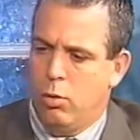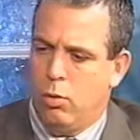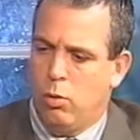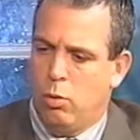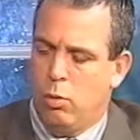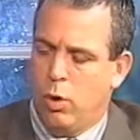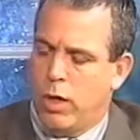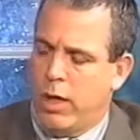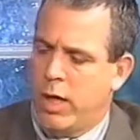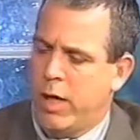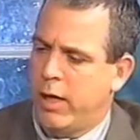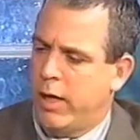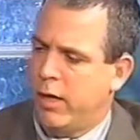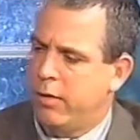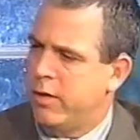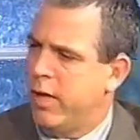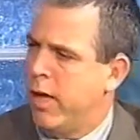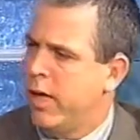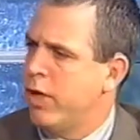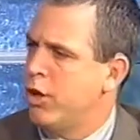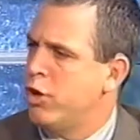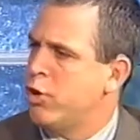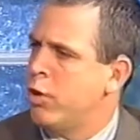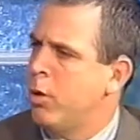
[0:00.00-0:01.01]
what kind of
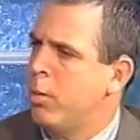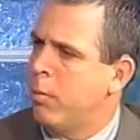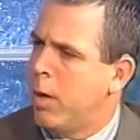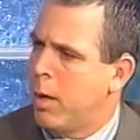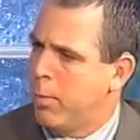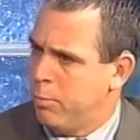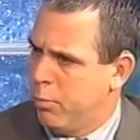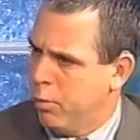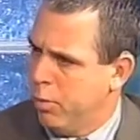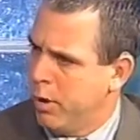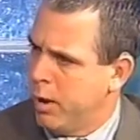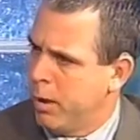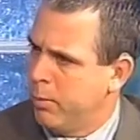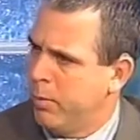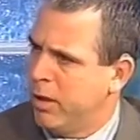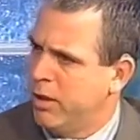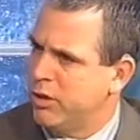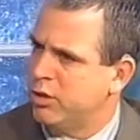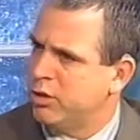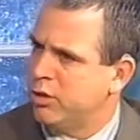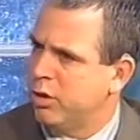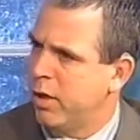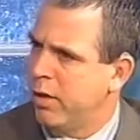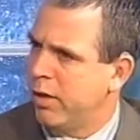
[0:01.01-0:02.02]
danger am I putting my
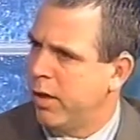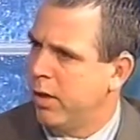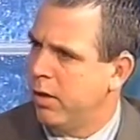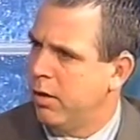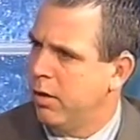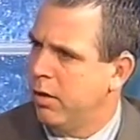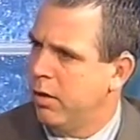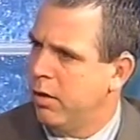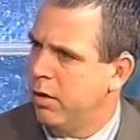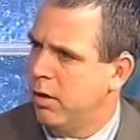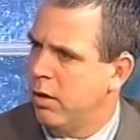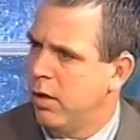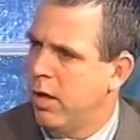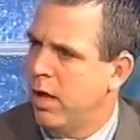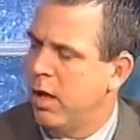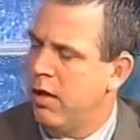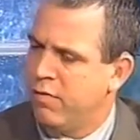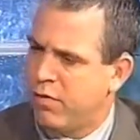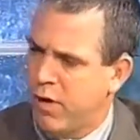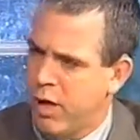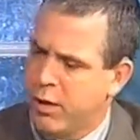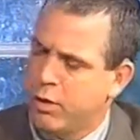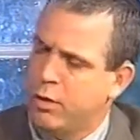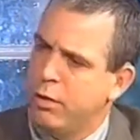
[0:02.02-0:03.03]
son in yeah.
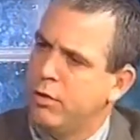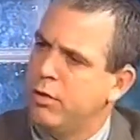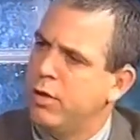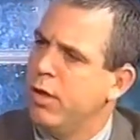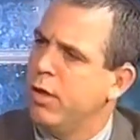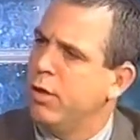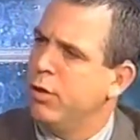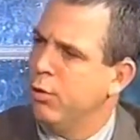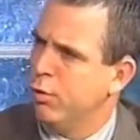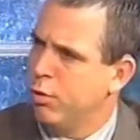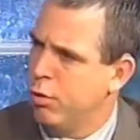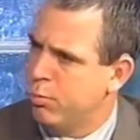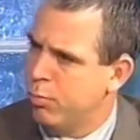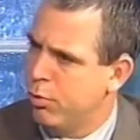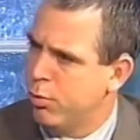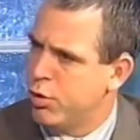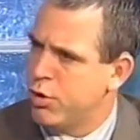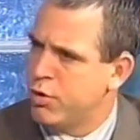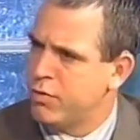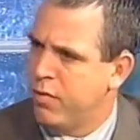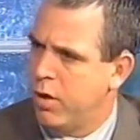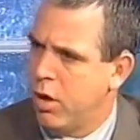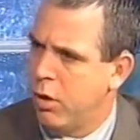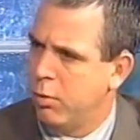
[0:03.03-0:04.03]
if I continue to
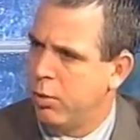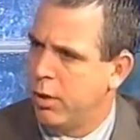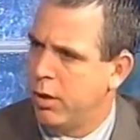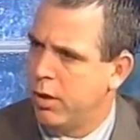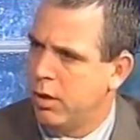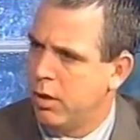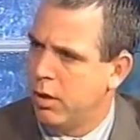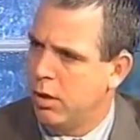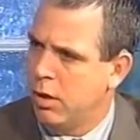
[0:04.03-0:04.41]
push forward?